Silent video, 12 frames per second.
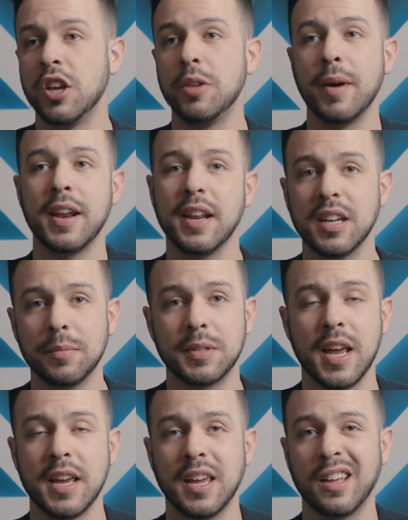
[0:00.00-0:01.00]
You might end up
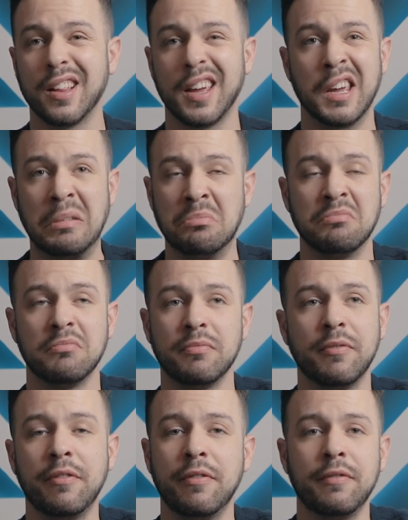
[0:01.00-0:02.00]
taking like
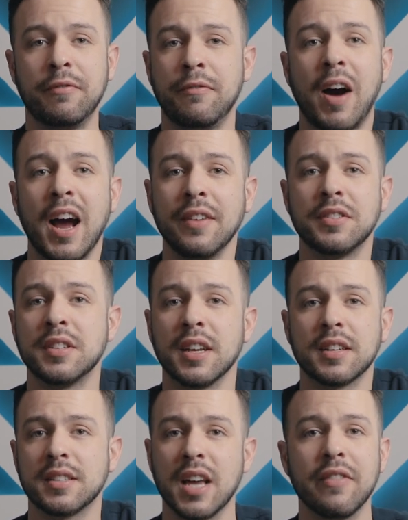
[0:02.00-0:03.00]
five,
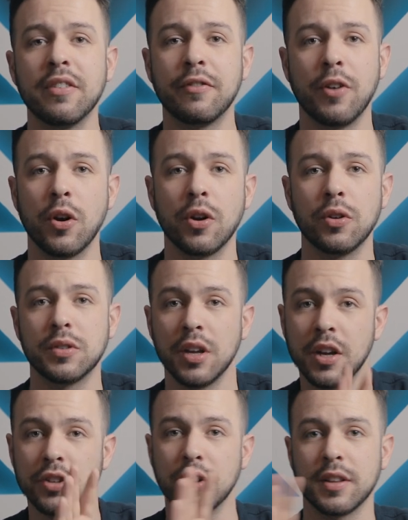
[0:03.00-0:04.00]
six, seven photos
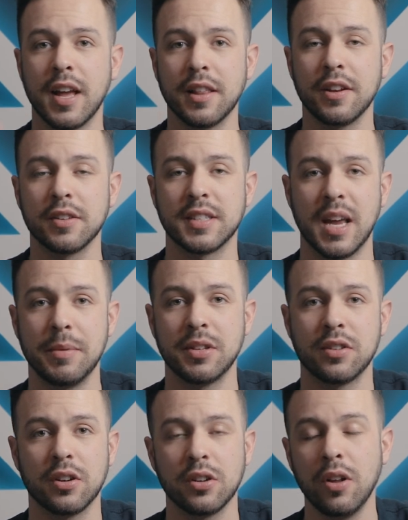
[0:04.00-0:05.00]
during that little
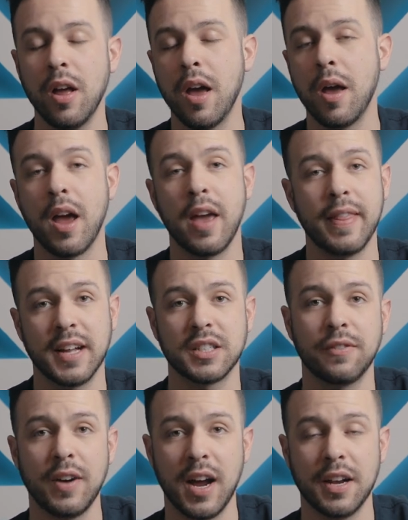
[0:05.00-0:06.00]
semicircle, and
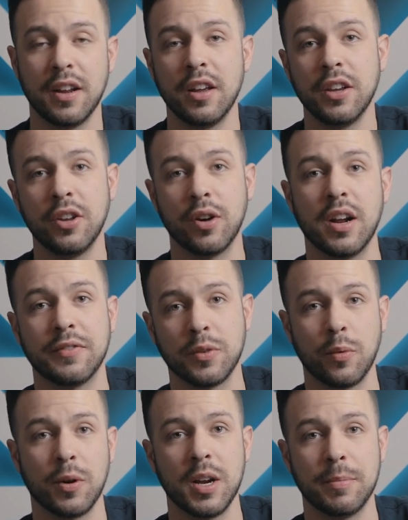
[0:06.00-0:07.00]
that's fine. You don't have to
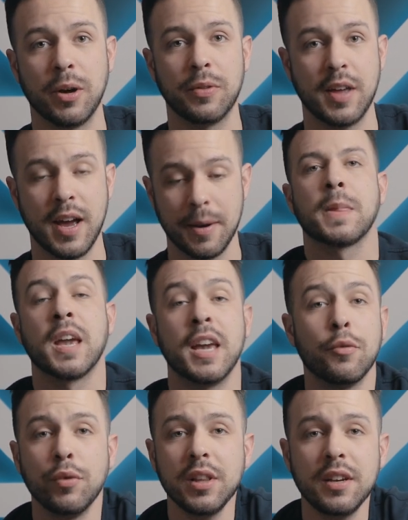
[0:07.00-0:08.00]
worry about that.
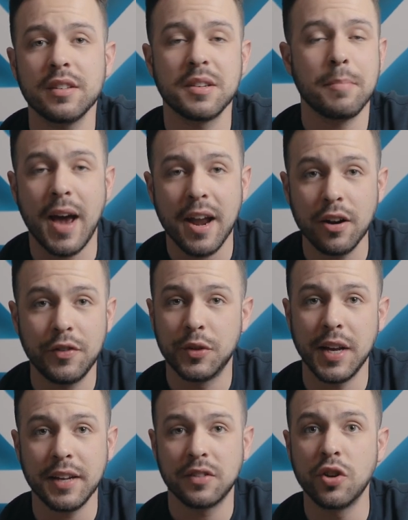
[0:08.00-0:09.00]
It really doesn't matter if you
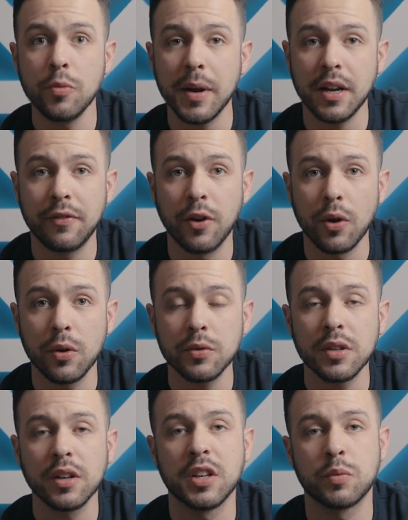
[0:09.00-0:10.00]
take too many
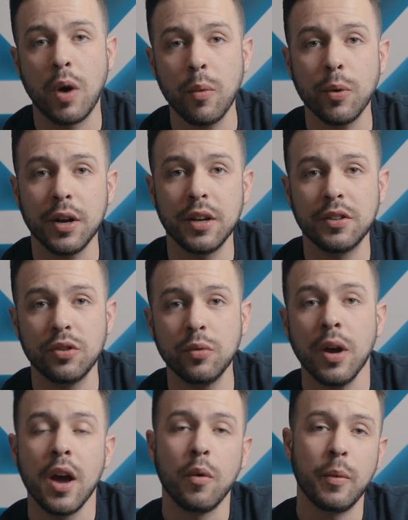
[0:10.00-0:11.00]
photos, because what we're gonna
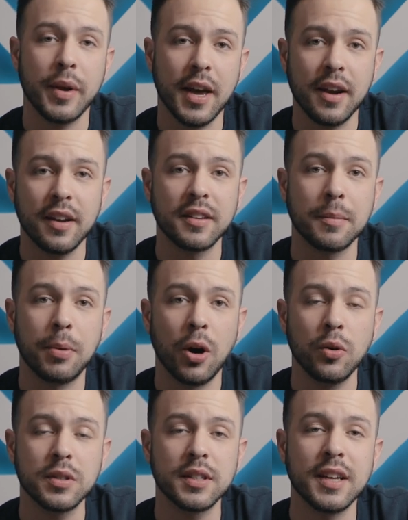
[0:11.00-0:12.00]
do when we get it into
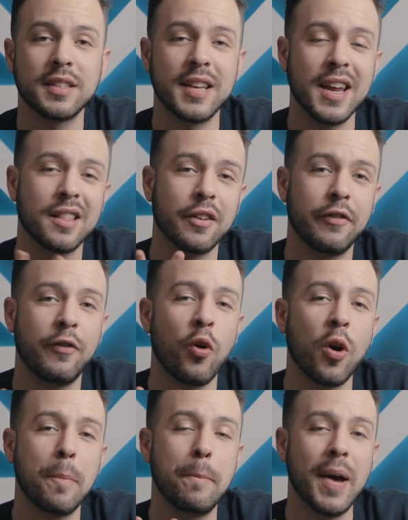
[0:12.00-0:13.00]
post is take the
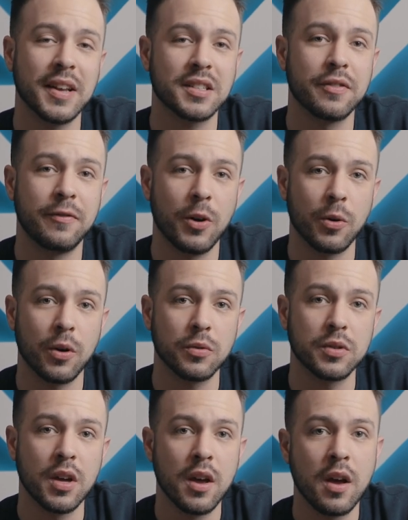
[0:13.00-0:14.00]
four best
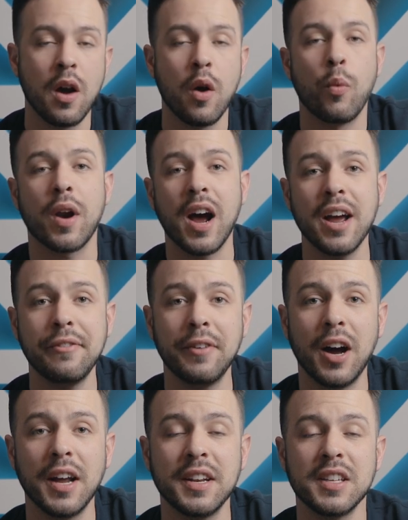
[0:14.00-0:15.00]
photos. What I
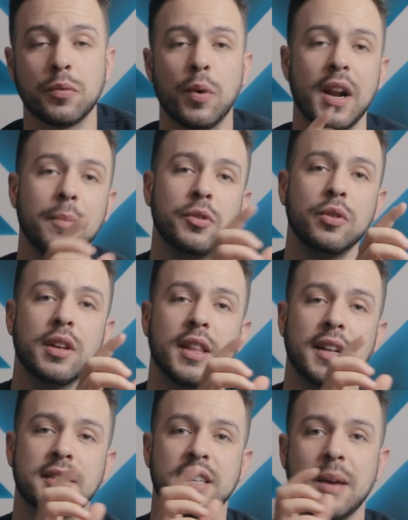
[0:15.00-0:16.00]
find is when I'm doing
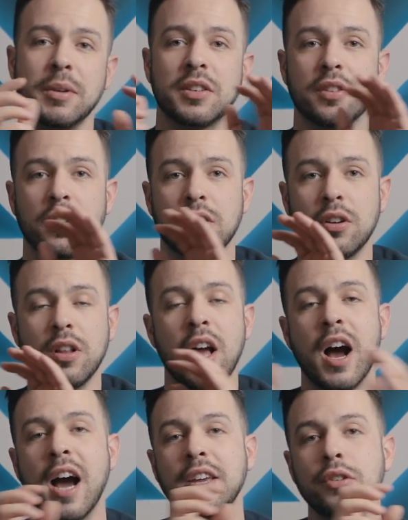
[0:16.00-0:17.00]
that semicircle,
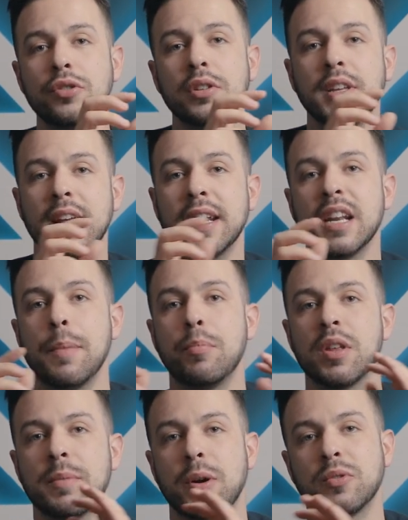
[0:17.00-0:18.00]
I usually end
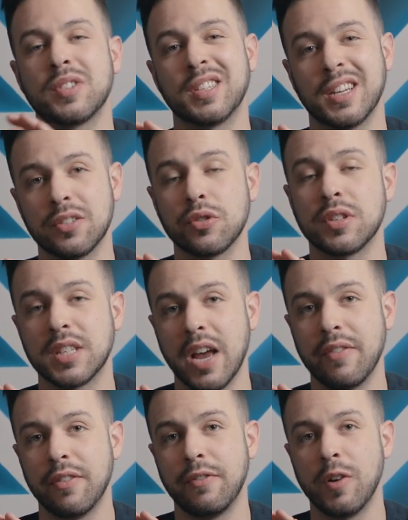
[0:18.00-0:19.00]
up with about 6 or
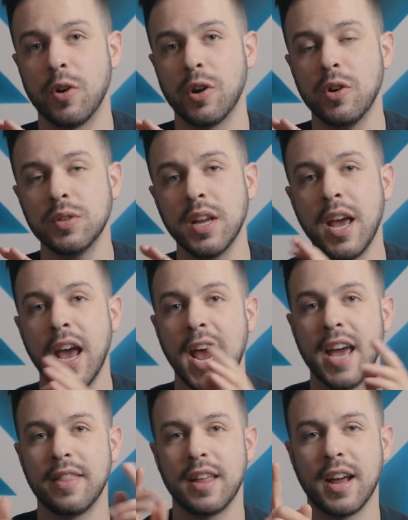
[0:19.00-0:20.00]
7 photos,
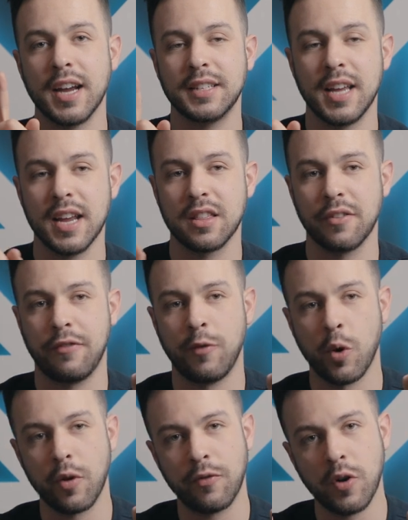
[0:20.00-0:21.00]
and then I take the
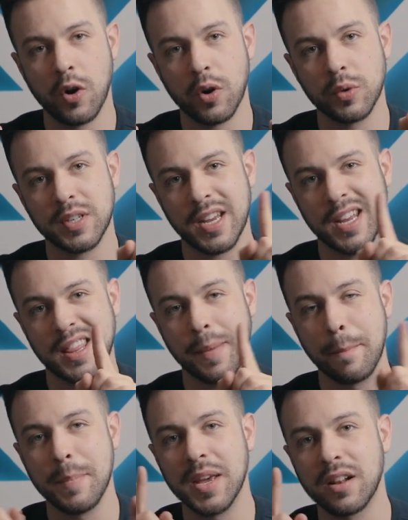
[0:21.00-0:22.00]
4 photos in the
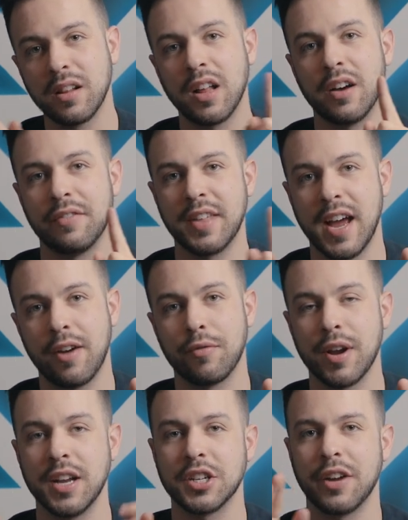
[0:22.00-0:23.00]
middle of that
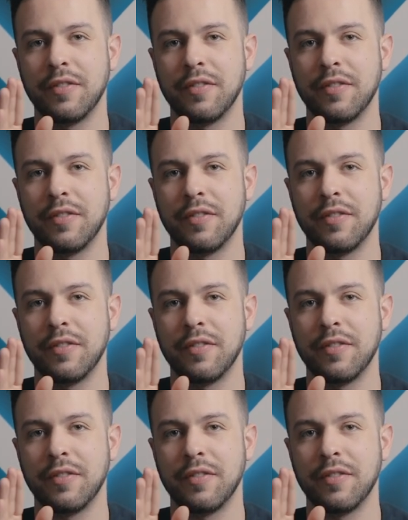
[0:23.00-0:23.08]
range.